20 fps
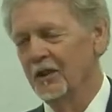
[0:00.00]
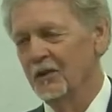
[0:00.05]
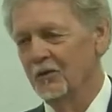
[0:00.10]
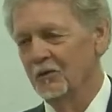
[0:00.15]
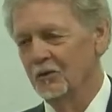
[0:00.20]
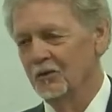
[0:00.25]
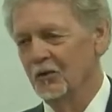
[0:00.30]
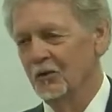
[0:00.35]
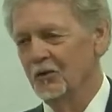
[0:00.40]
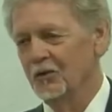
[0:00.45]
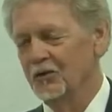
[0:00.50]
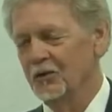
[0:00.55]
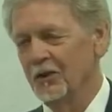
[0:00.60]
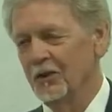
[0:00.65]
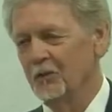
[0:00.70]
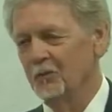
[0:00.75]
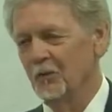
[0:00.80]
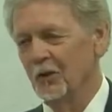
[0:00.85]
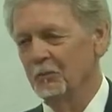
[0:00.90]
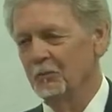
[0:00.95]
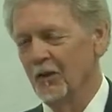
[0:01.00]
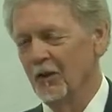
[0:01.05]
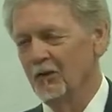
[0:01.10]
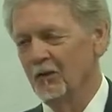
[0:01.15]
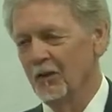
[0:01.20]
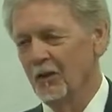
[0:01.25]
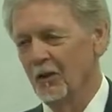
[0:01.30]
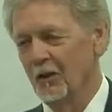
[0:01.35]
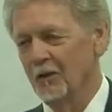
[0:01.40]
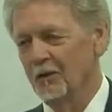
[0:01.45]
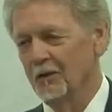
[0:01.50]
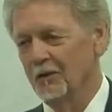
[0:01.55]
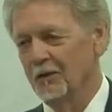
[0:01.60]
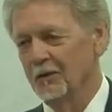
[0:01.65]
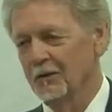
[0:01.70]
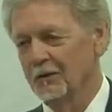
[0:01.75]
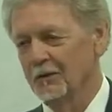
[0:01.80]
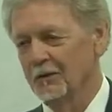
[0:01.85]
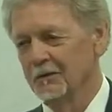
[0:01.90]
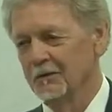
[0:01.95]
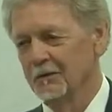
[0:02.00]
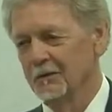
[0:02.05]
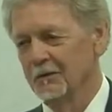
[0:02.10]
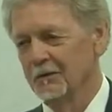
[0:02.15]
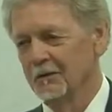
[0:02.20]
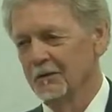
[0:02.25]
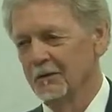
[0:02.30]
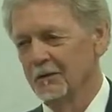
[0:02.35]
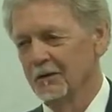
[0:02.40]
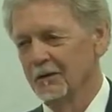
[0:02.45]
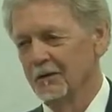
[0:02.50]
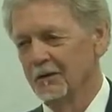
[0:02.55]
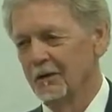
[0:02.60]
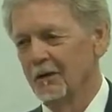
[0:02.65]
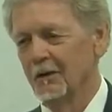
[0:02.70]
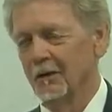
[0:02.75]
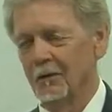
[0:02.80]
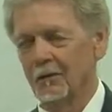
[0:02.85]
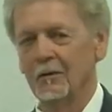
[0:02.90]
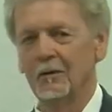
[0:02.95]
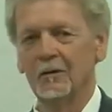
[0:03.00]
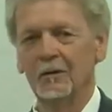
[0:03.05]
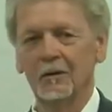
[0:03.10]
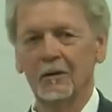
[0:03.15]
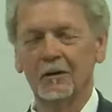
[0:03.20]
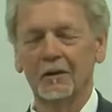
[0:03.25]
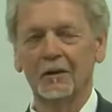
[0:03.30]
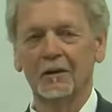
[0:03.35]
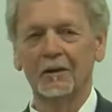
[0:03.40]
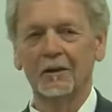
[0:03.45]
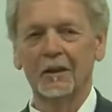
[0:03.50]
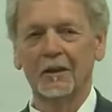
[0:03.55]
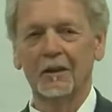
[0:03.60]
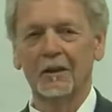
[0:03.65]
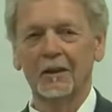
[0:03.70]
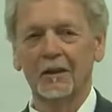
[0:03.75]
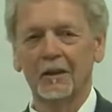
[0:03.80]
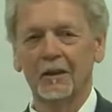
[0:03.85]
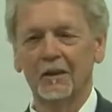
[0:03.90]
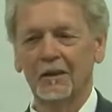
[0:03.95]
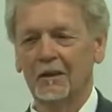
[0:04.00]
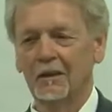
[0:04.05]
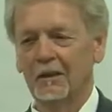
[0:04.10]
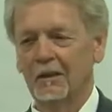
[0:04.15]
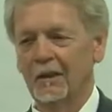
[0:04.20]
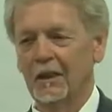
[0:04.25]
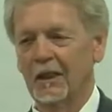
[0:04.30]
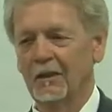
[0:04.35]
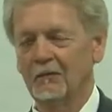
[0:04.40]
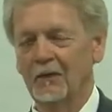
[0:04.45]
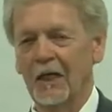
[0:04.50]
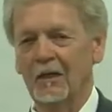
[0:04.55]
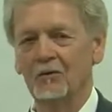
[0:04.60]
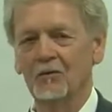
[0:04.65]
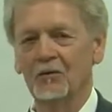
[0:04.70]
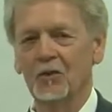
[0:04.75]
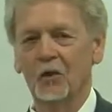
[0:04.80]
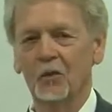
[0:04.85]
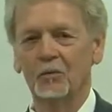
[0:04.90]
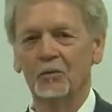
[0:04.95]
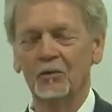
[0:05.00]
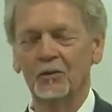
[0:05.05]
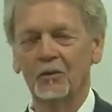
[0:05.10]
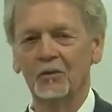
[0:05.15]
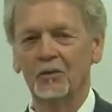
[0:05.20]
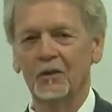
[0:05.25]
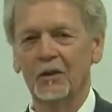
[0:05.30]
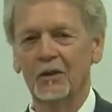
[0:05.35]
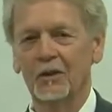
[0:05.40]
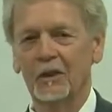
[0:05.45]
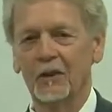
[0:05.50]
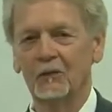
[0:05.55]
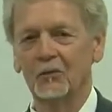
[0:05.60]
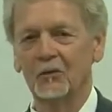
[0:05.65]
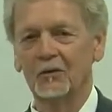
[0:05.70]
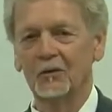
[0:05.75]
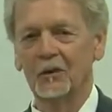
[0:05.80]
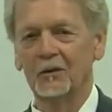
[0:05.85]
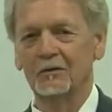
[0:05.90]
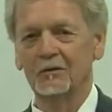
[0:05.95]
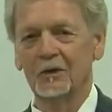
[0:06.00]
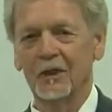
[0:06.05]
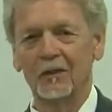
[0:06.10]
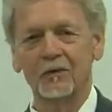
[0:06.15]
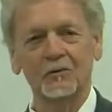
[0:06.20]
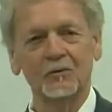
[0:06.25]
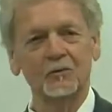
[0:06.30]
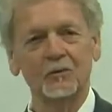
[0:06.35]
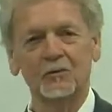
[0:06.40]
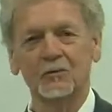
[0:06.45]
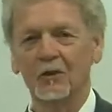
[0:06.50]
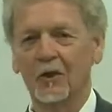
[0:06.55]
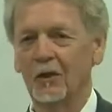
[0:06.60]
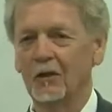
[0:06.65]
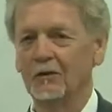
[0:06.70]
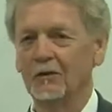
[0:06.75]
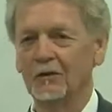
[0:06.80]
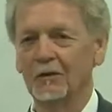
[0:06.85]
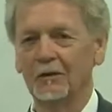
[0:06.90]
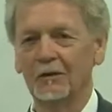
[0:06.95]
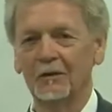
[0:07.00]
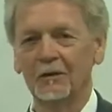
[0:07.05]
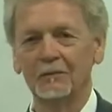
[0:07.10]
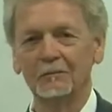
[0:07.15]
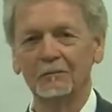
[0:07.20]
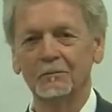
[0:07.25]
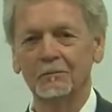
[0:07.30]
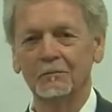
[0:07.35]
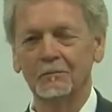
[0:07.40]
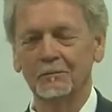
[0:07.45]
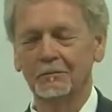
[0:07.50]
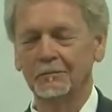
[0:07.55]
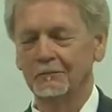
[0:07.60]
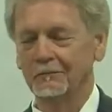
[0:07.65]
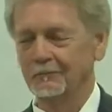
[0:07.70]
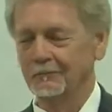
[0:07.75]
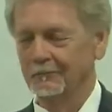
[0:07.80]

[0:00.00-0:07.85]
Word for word: attend, you attend where Brother Carter is? No. Oh. No, I, I, was hoping you did. I wanted to, I was going to talk to him.